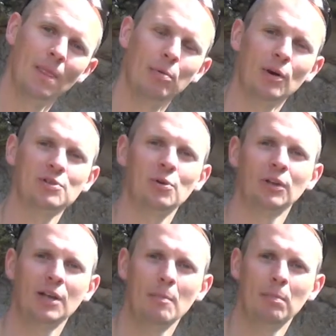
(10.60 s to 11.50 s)
The book is
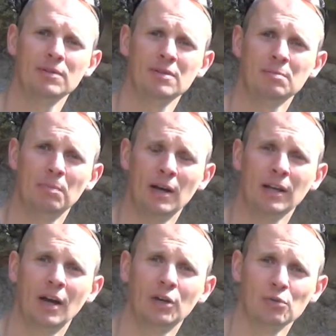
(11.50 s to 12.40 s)
called The Compass, and it's by a
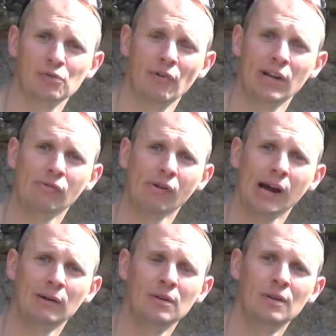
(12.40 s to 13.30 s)
guy called Srini
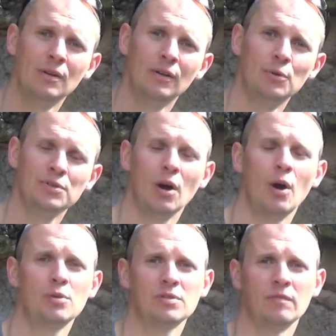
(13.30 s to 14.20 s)
Rao, who's the
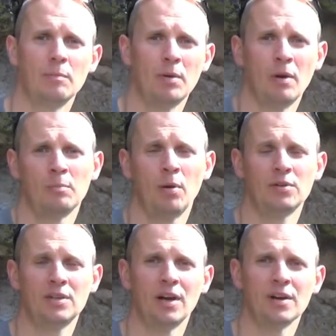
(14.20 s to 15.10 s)
host of the
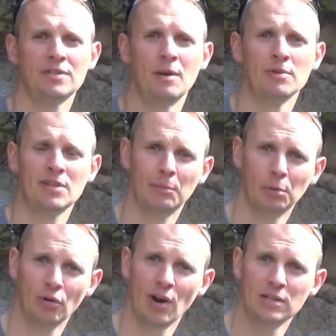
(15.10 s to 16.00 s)
podcast, The
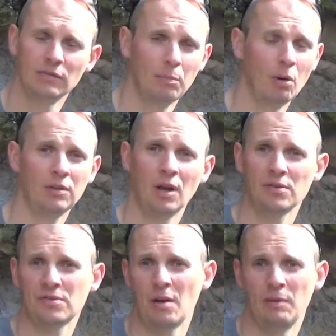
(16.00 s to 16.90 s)
Unmistakable Creative, a
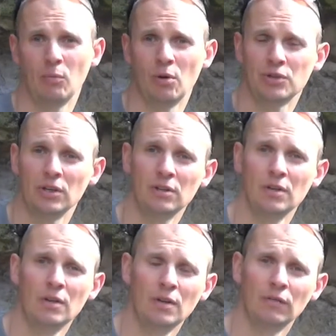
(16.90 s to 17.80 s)
podcast I've been watching
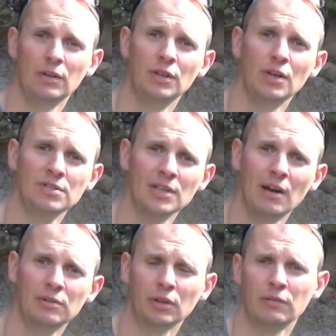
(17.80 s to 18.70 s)
for years
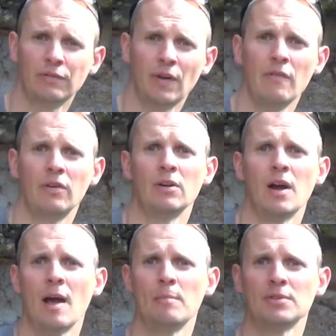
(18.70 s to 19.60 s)
now. He's got over 500
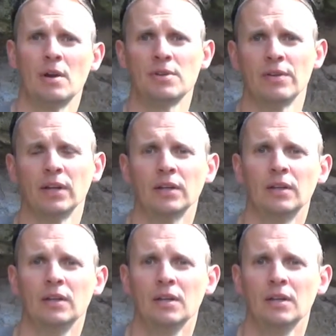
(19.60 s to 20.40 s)
episodes, I think.